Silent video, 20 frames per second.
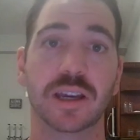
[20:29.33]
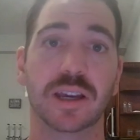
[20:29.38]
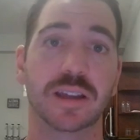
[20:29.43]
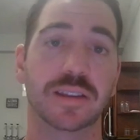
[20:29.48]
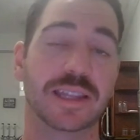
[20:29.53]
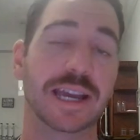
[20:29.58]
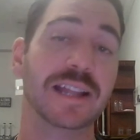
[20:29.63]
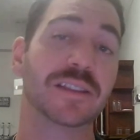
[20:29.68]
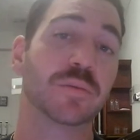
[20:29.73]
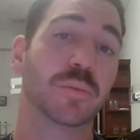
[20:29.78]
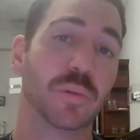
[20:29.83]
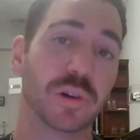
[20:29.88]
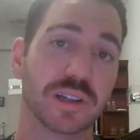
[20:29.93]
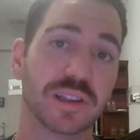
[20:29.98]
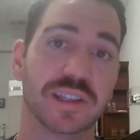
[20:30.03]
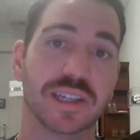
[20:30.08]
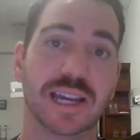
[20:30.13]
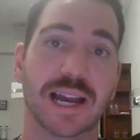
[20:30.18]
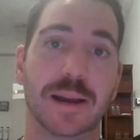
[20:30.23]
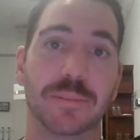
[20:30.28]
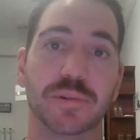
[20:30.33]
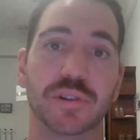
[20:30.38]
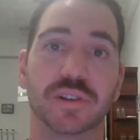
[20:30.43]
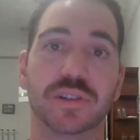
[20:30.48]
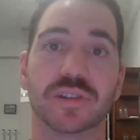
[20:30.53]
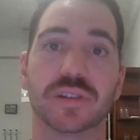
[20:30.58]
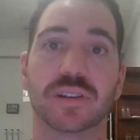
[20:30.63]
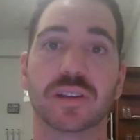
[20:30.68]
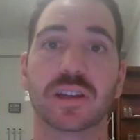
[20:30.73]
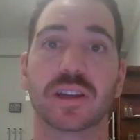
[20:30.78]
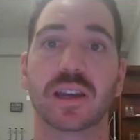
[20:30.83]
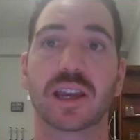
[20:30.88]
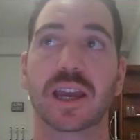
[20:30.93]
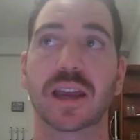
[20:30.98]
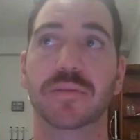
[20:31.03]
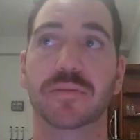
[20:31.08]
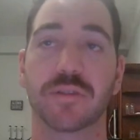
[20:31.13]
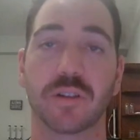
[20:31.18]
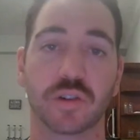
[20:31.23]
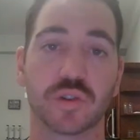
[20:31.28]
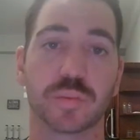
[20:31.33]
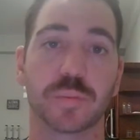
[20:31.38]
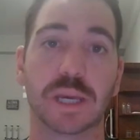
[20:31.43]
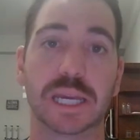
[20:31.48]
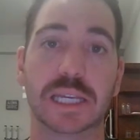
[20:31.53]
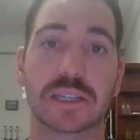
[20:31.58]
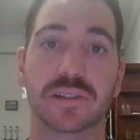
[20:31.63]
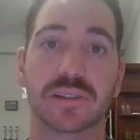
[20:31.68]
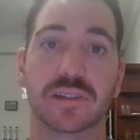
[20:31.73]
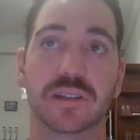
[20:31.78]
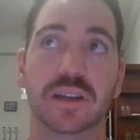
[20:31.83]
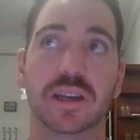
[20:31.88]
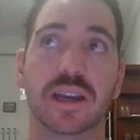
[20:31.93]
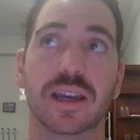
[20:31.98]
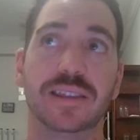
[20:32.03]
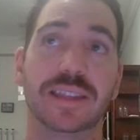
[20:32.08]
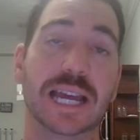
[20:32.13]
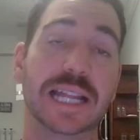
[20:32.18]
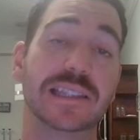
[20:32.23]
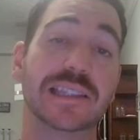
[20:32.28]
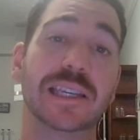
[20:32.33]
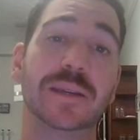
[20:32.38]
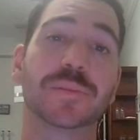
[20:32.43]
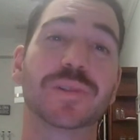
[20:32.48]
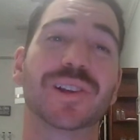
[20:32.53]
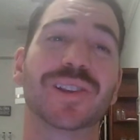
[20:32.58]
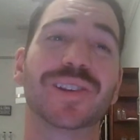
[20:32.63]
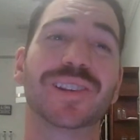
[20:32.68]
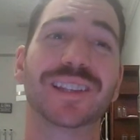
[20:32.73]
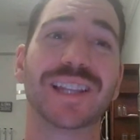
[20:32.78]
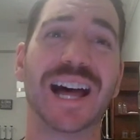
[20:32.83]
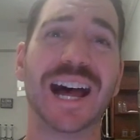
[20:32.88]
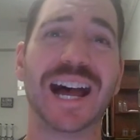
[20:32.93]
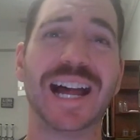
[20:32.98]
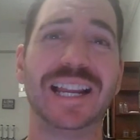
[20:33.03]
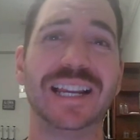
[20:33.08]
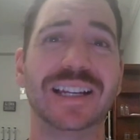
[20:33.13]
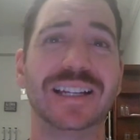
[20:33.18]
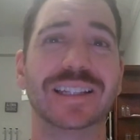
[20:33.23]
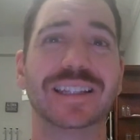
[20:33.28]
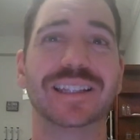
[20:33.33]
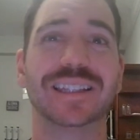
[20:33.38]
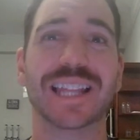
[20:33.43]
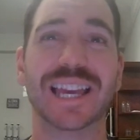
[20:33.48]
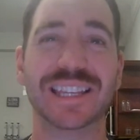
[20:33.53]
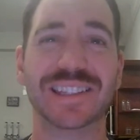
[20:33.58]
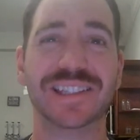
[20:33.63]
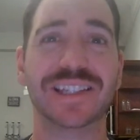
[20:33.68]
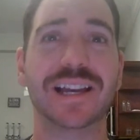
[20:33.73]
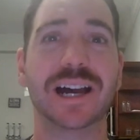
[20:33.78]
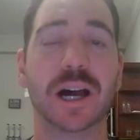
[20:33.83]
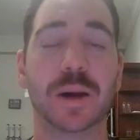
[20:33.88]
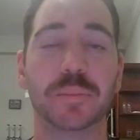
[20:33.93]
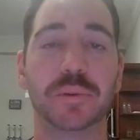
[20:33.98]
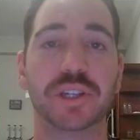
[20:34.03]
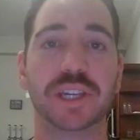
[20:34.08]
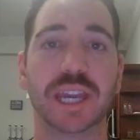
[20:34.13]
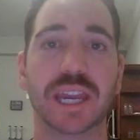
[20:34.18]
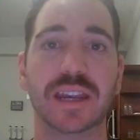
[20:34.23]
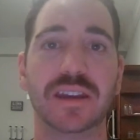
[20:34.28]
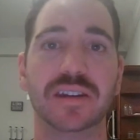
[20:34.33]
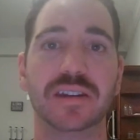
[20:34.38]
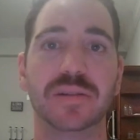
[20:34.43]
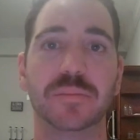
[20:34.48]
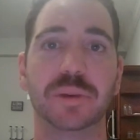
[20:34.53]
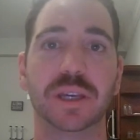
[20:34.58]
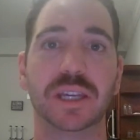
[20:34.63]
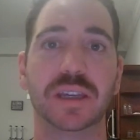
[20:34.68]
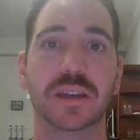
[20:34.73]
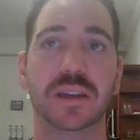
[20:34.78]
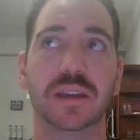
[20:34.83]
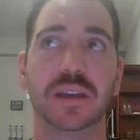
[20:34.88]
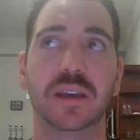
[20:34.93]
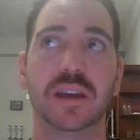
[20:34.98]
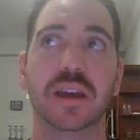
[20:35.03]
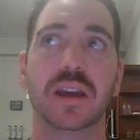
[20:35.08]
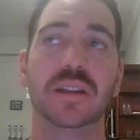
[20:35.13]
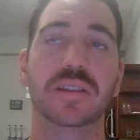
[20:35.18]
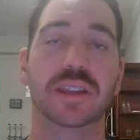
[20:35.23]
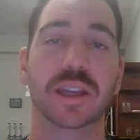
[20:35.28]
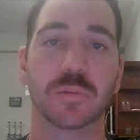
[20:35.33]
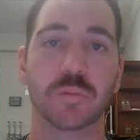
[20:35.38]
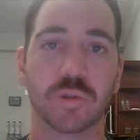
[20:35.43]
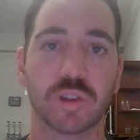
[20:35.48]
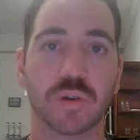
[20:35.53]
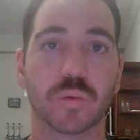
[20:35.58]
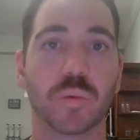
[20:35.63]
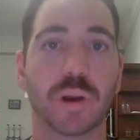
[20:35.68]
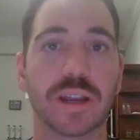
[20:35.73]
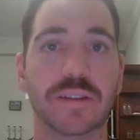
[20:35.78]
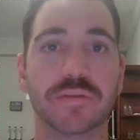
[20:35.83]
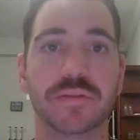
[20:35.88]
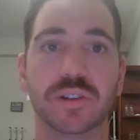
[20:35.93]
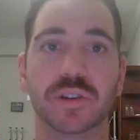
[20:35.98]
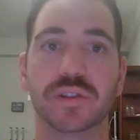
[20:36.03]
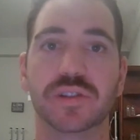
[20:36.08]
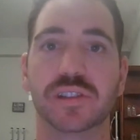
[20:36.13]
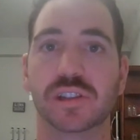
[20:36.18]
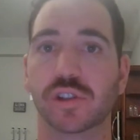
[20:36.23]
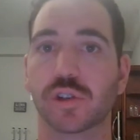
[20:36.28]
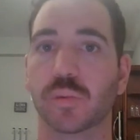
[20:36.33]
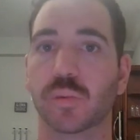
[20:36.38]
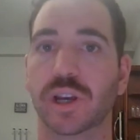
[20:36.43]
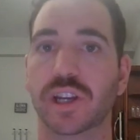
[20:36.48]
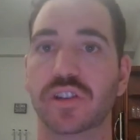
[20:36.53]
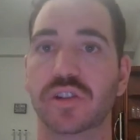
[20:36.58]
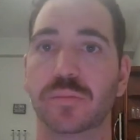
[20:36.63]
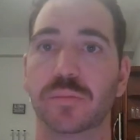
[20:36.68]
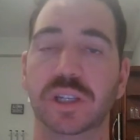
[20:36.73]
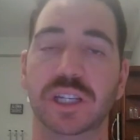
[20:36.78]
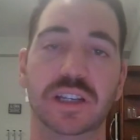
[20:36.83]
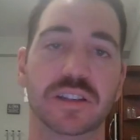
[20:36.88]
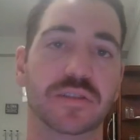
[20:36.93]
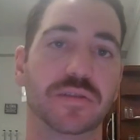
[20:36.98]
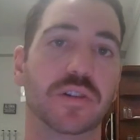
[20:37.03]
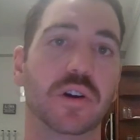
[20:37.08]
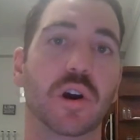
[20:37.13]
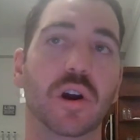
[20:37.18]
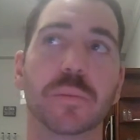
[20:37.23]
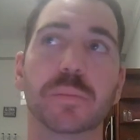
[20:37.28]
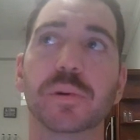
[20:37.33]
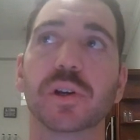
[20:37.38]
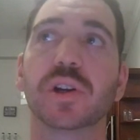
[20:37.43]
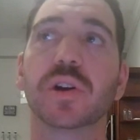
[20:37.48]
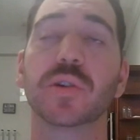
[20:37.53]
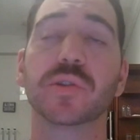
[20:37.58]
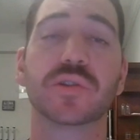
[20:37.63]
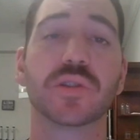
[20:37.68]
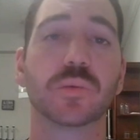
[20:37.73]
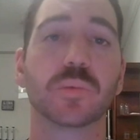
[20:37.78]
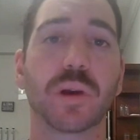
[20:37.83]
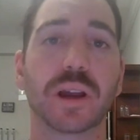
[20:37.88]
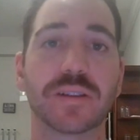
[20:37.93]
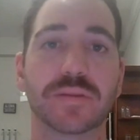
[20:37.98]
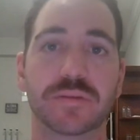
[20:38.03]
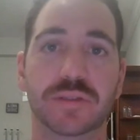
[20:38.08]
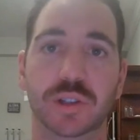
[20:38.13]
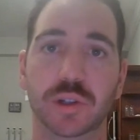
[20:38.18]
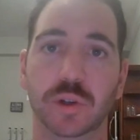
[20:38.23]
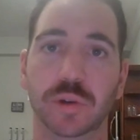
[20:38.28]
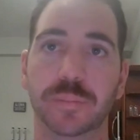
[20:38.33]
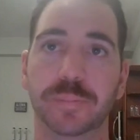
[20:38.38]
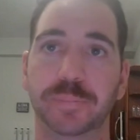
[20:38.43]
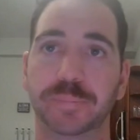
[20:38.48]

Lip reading: That's one of the options at first base. That seems a lot less complicated to me than the right field situation, because if Harper goes to right field,